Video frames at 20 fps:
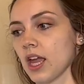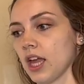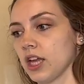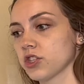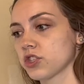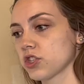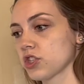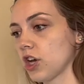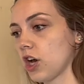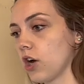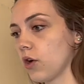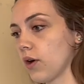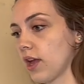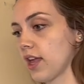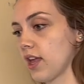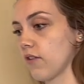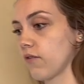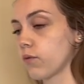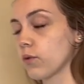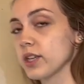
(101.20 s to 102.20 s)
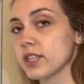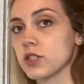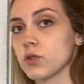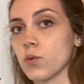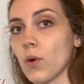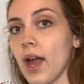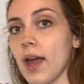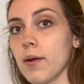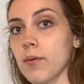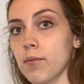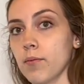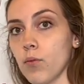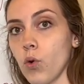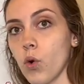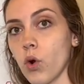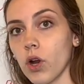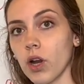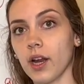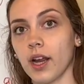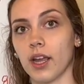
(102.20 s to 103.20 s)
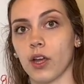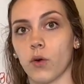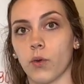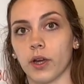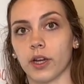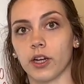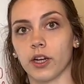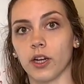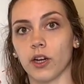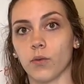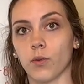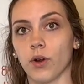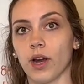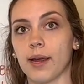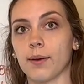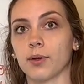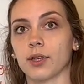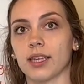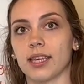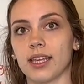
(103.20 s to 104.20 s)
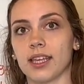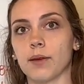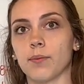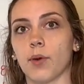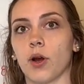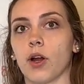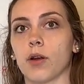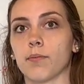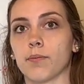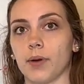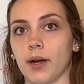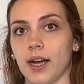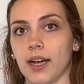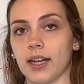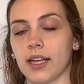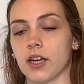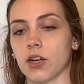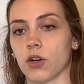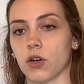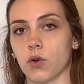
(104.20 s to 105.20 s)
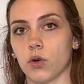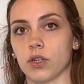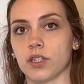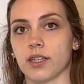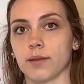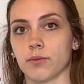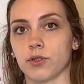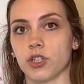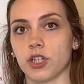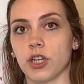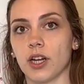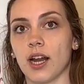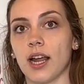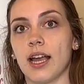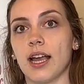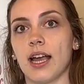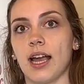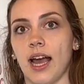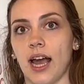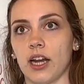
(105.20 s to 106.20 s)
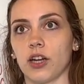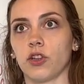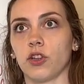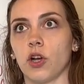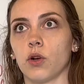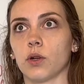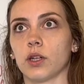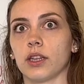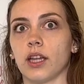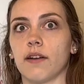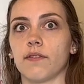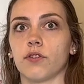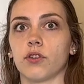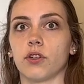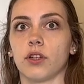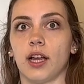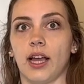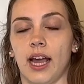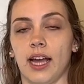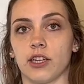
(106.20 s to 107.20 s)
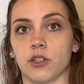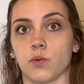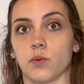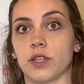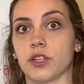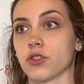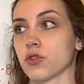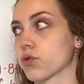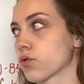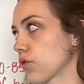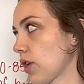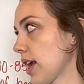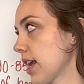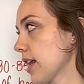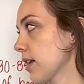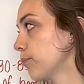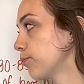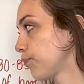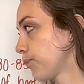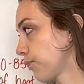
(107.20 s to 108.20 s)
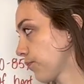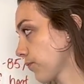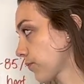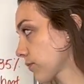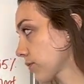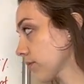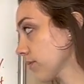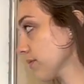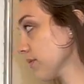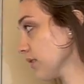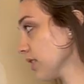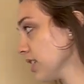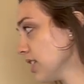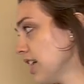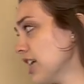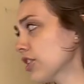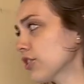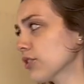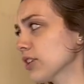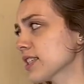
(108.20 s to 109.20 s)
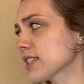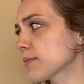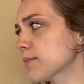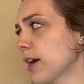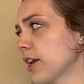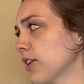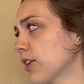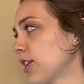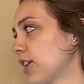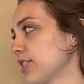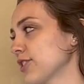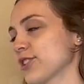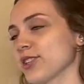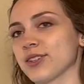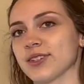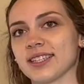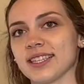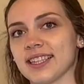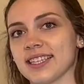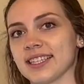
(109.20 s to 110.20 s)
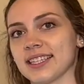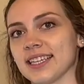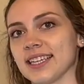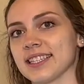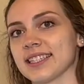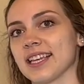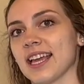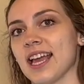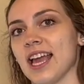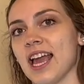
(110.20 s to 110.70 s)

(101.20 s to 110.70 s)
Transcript: And so if we sweat more and quicker, we're able to keep our body and our core temperature at a lower level as we train. Increased mitochondrial synthesis.